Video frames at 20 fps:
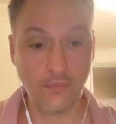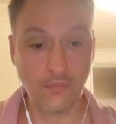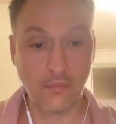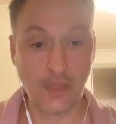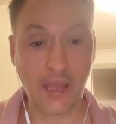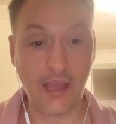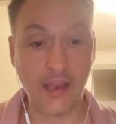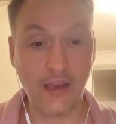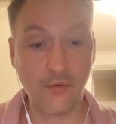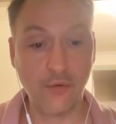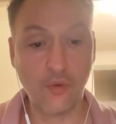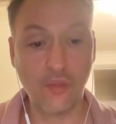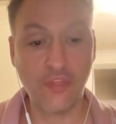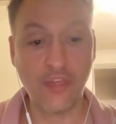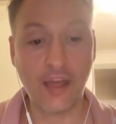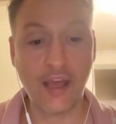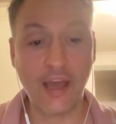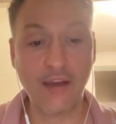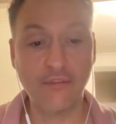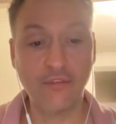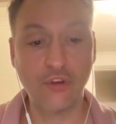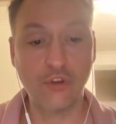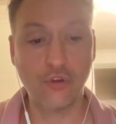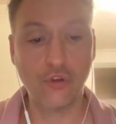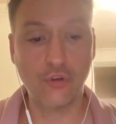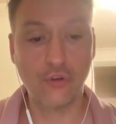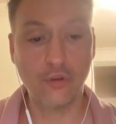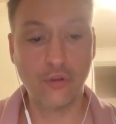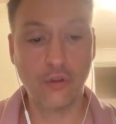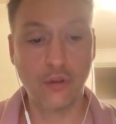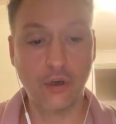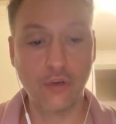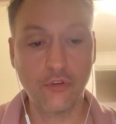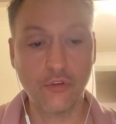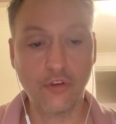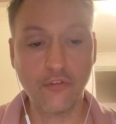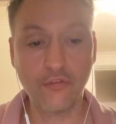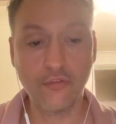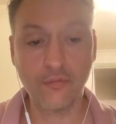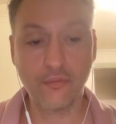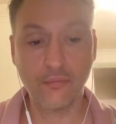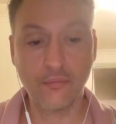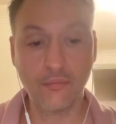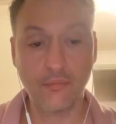And with that avenue locked off,